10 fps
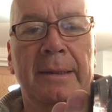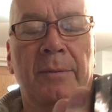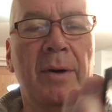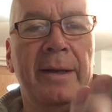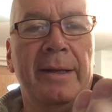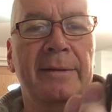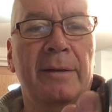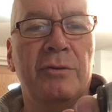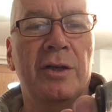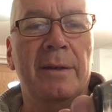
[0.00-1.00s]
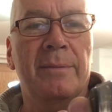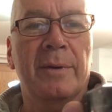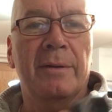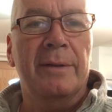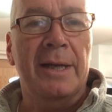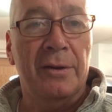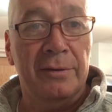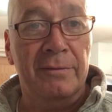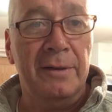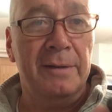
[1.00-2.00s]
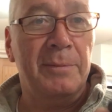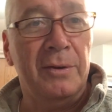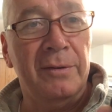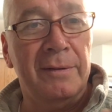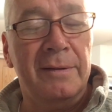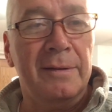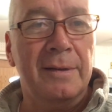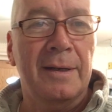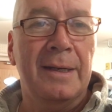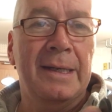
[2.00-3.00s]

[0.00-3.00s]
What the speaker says: why are they so cheap? Well, the answer is because